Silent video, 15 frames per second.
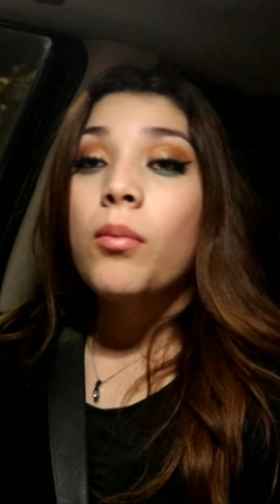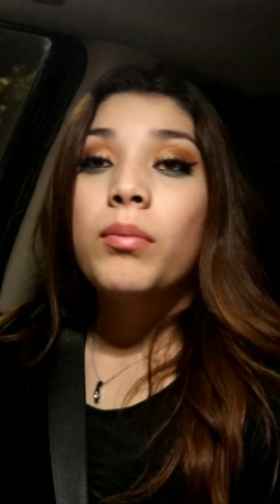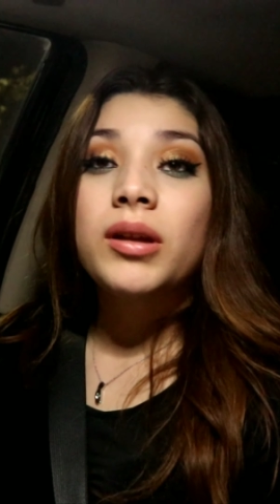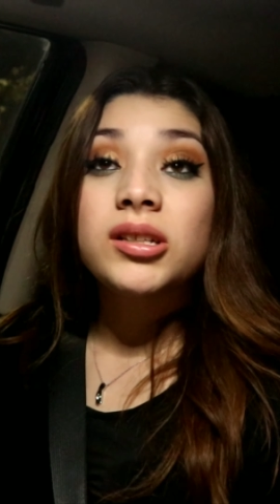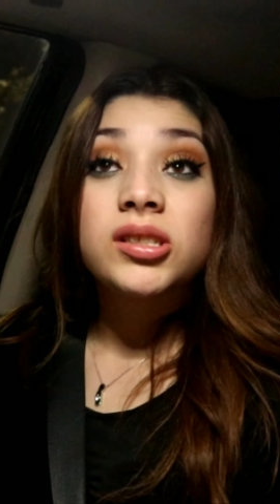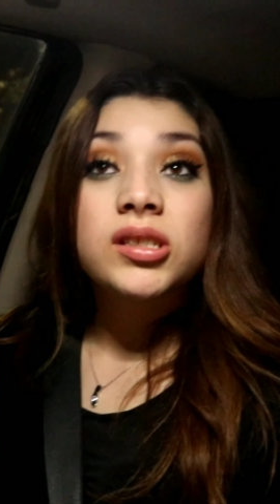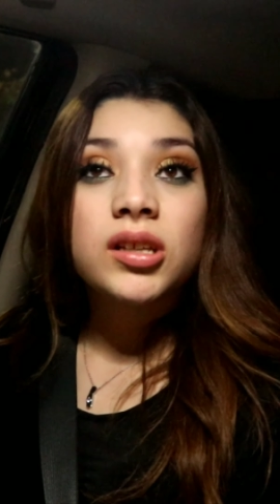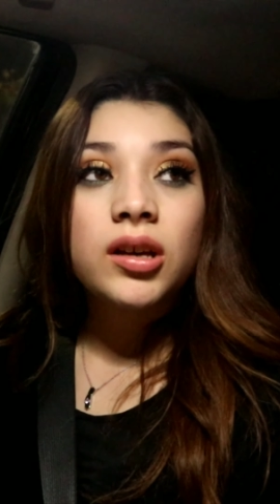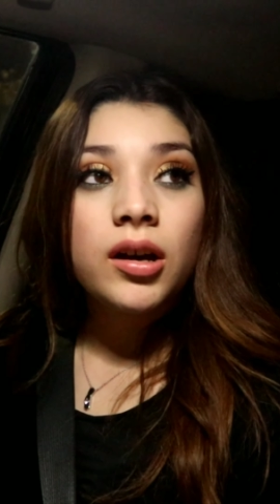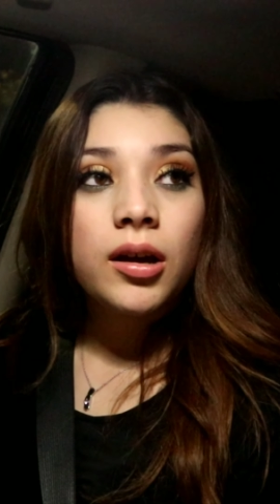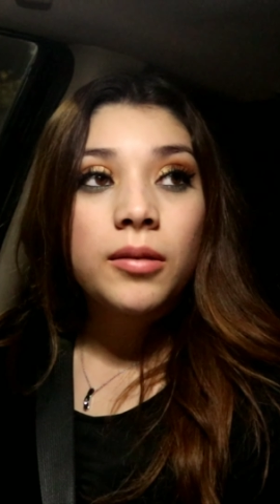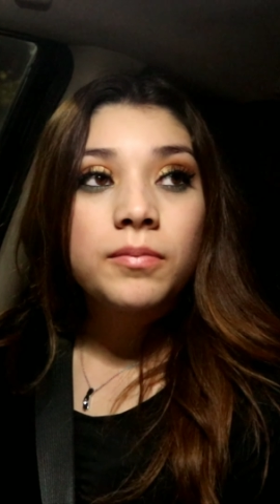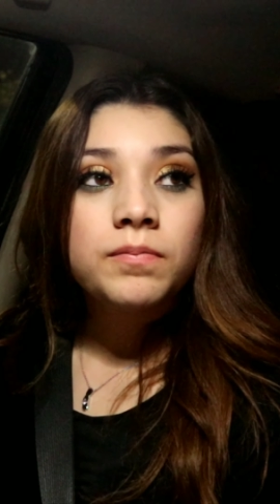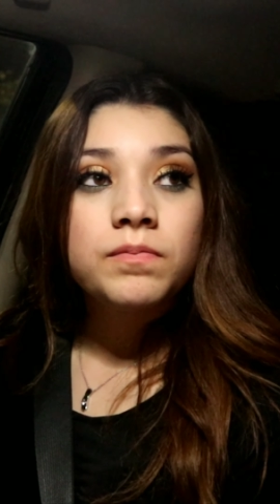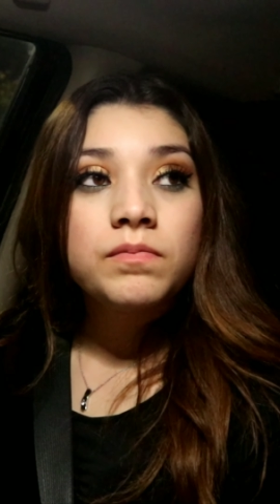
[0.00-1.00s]
but they hype it
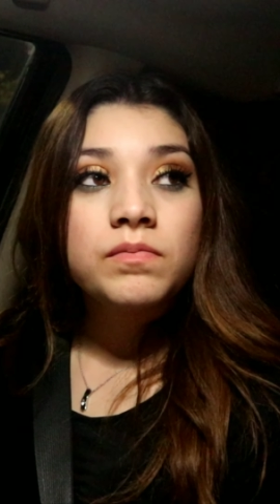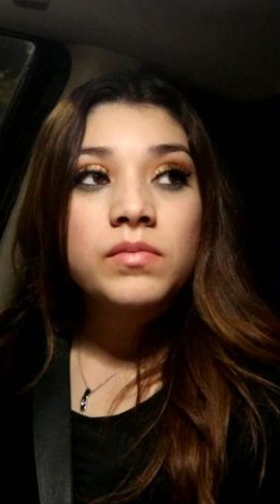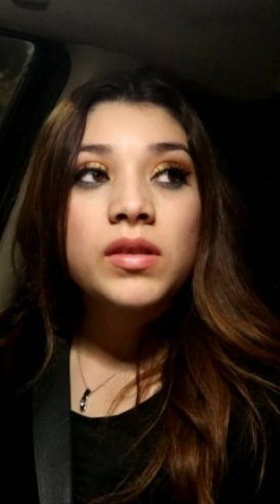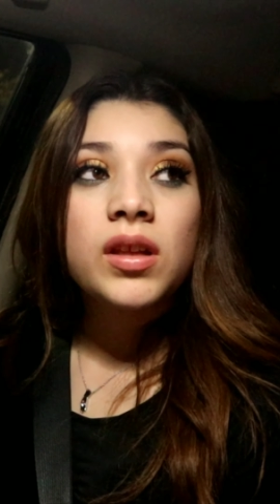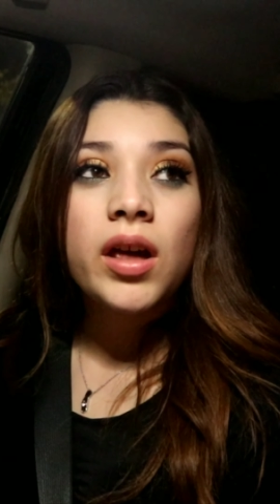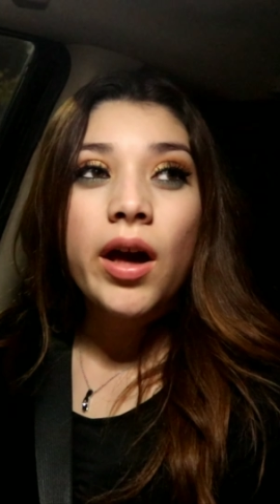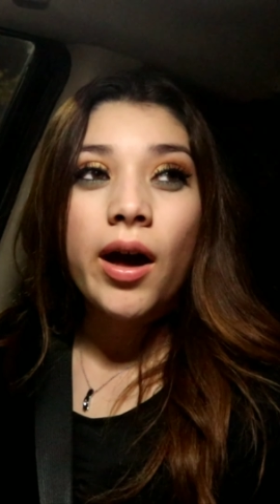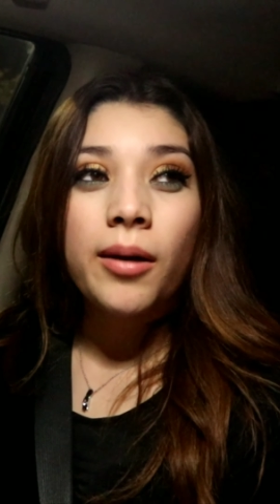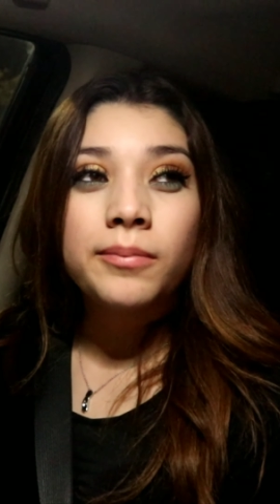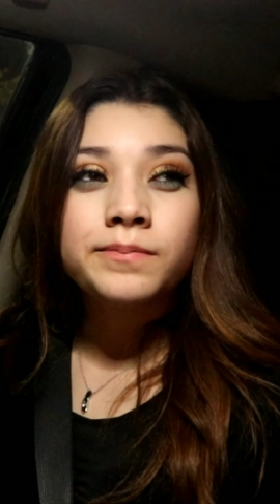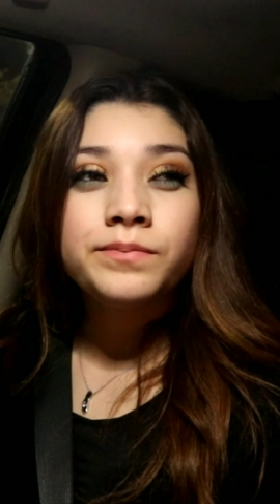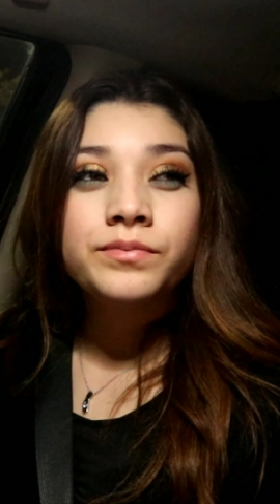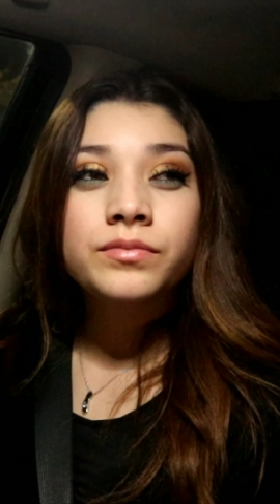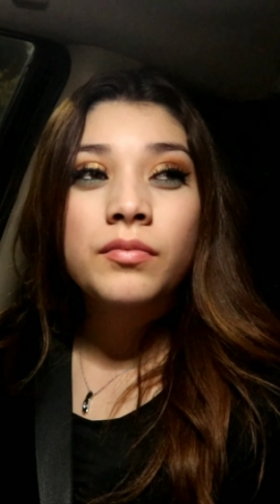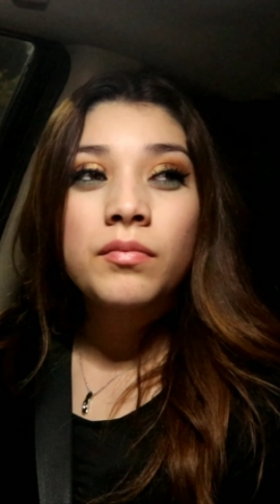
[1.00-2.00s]
up too much, or yeah, it's
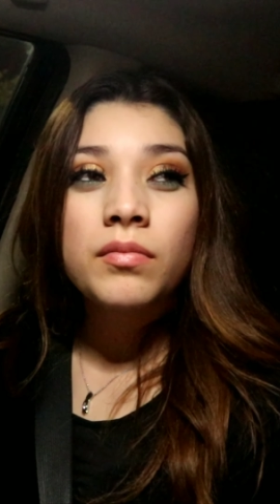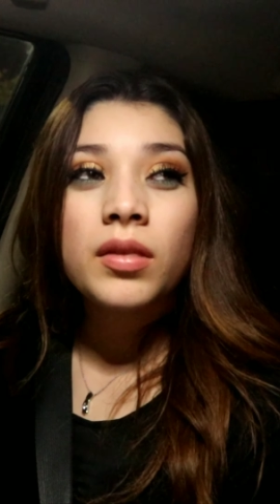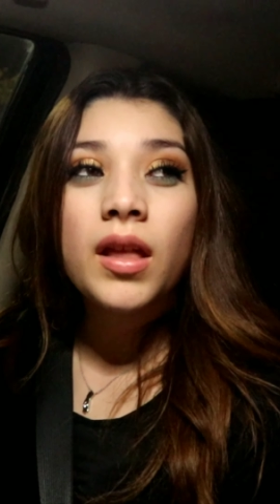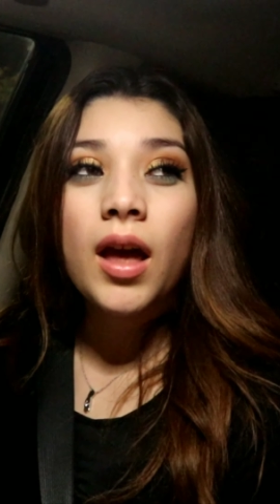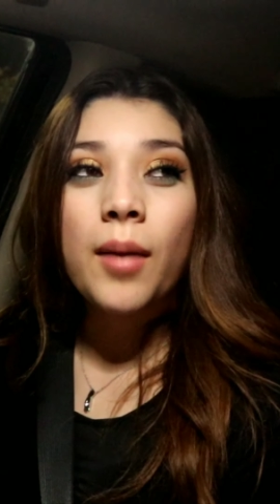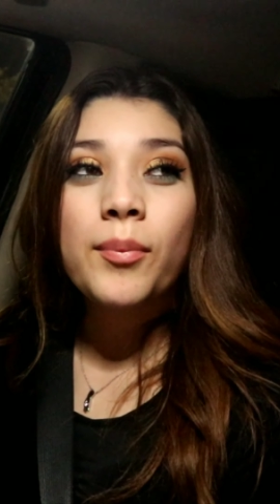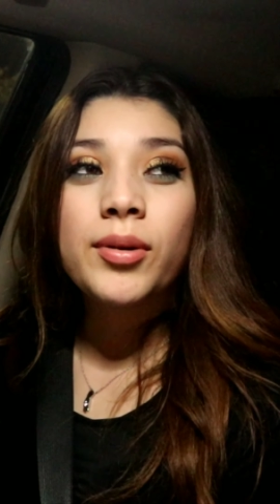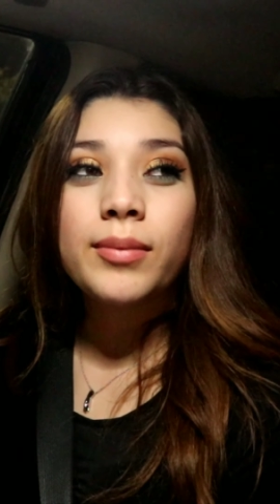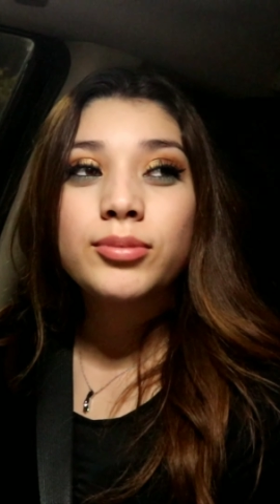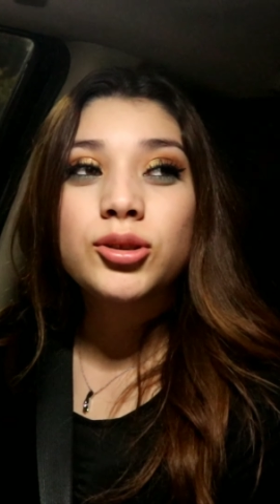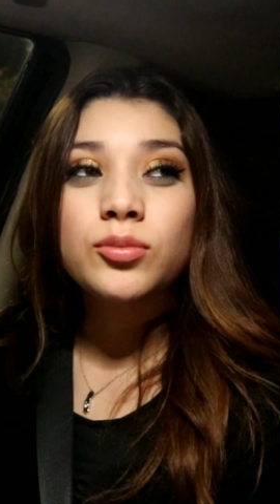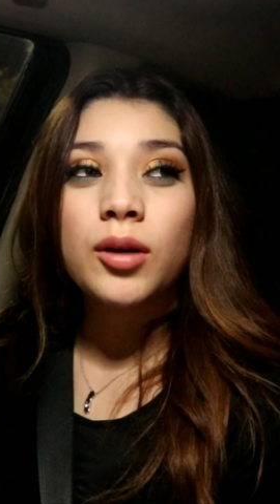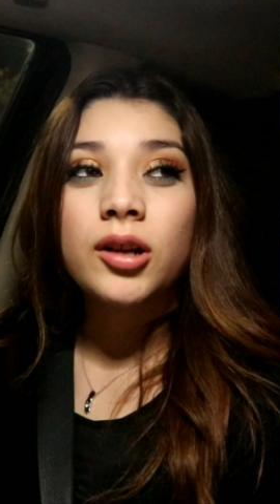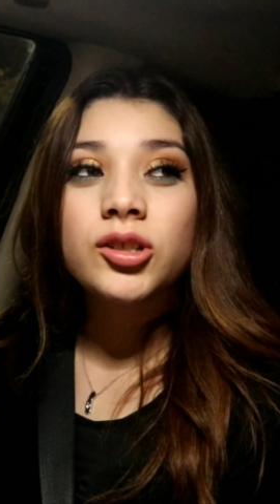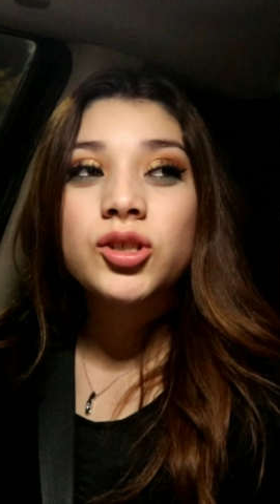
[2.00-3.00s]
good. They hype it up too
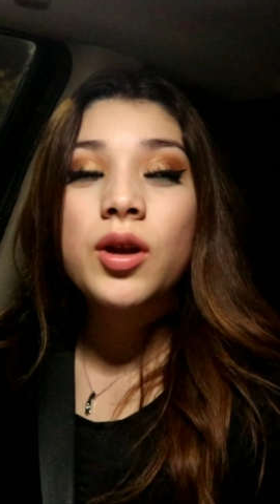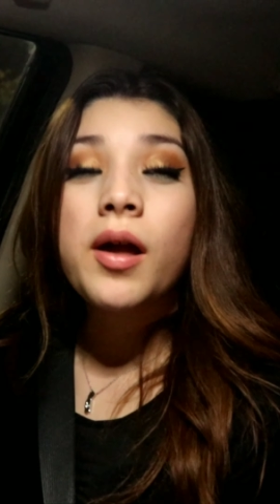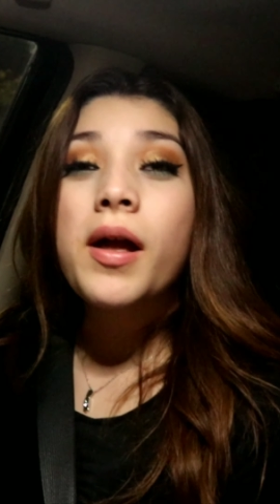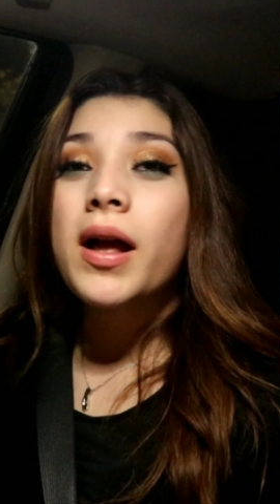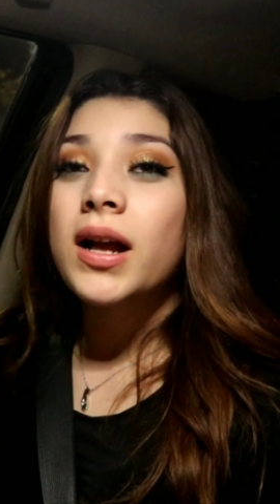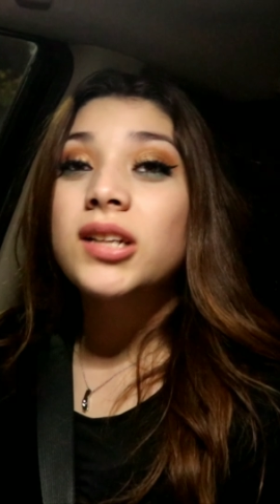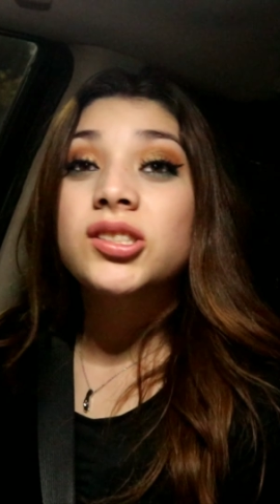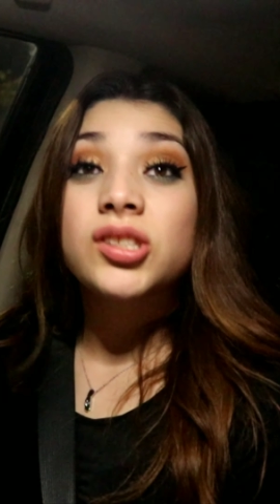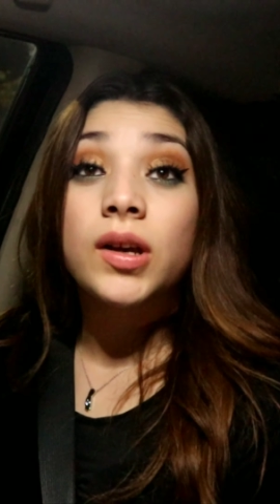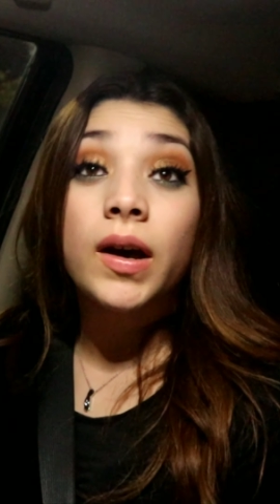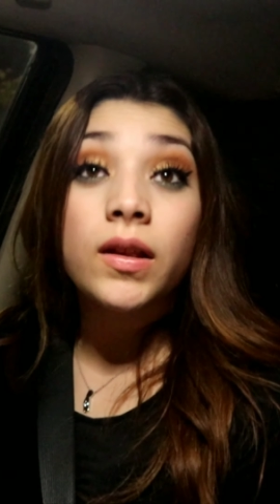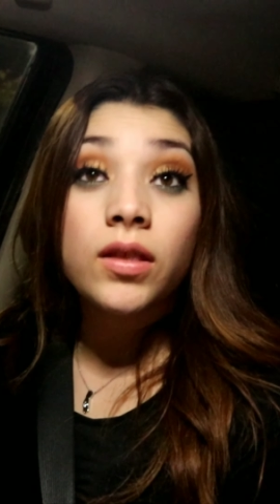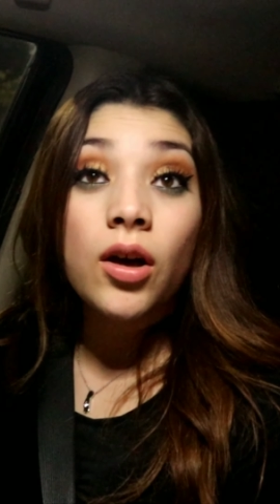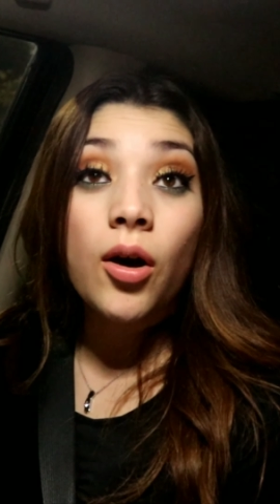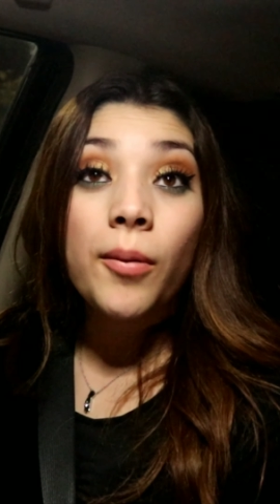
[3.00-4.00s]
much. This it's like good
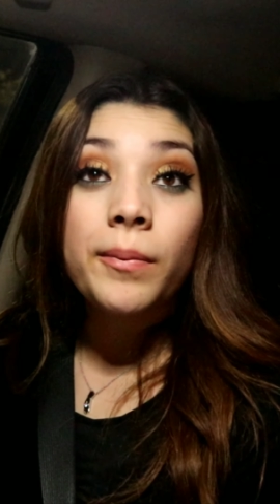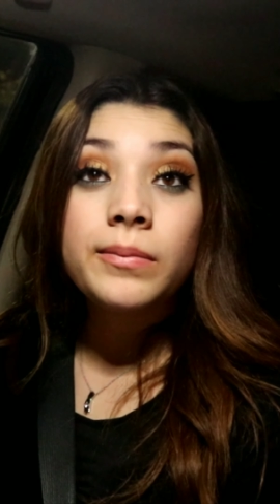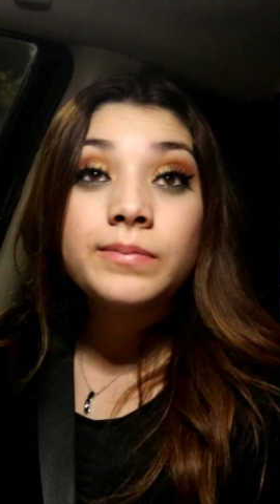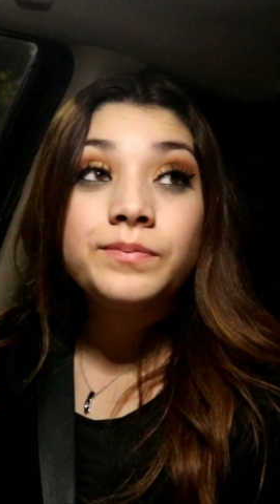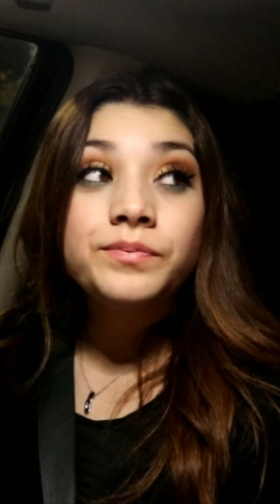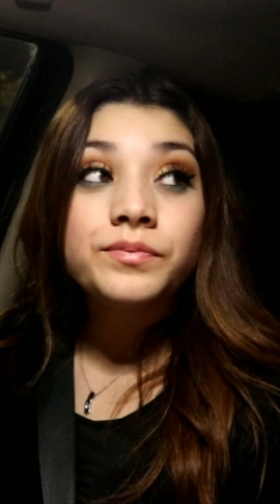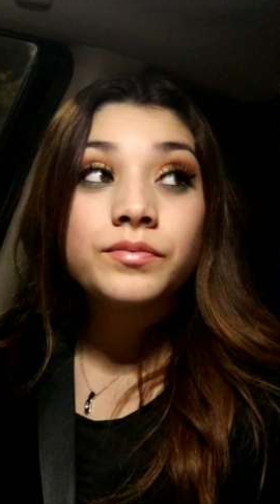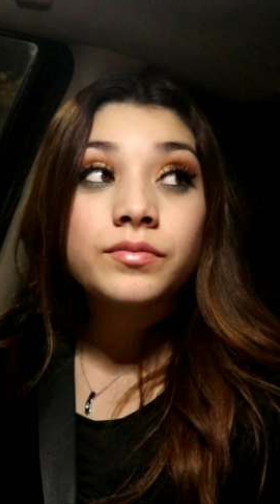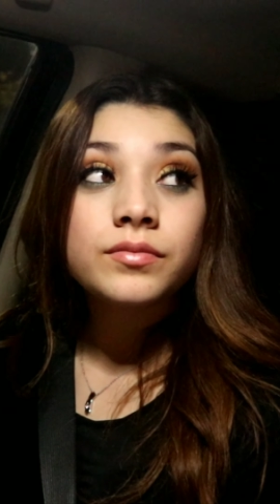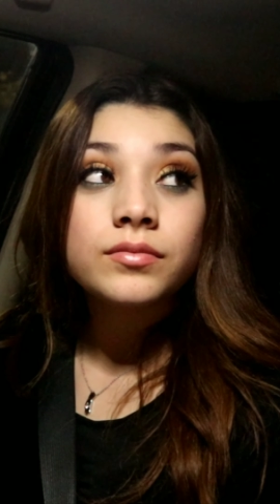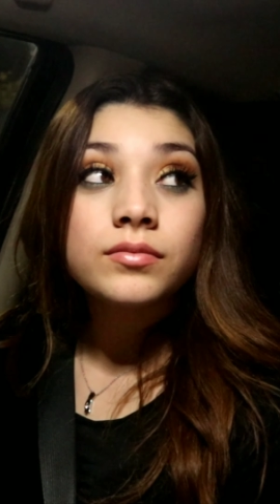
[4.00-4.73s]
regular though. Chicken?